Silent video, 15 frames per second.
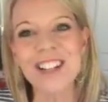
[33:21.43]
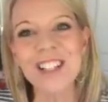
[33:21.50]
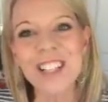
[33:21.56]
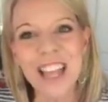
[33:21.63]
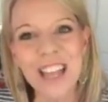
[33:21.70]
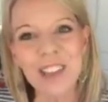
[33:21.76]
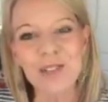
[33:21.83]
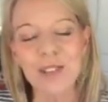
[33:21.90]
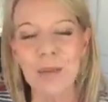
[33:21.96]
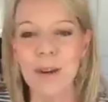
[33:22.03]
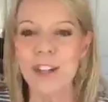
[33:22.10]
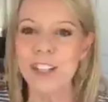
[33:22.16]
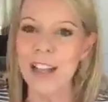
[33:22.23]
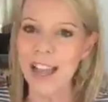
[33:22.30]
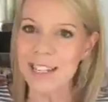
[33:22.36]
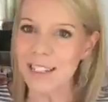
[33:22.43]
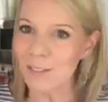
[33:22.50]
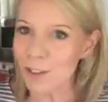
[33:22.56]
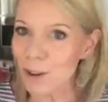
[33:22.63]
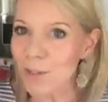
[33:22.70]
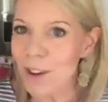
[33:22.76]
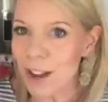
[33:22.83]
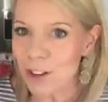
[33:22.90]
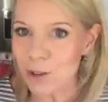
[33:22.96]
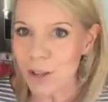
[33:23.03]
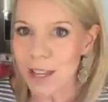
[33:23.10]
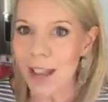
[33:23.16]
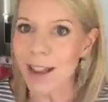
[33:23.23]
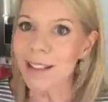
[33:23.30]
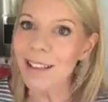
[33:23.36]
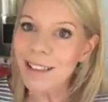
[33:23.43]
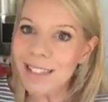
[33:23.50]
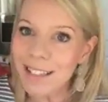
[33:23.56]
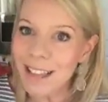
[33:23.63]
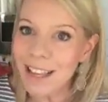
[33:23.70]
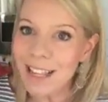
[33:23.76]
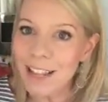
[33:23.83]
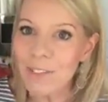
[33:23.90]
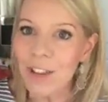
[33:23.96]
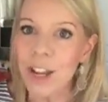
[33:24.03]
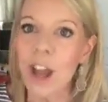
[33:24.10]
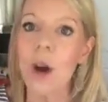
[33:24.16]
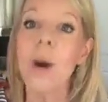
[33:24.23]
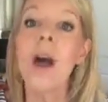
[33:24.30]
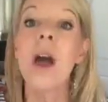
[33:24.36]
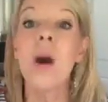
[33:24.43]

Thank you so much, guys. If you have not joined yet, click the link in the video.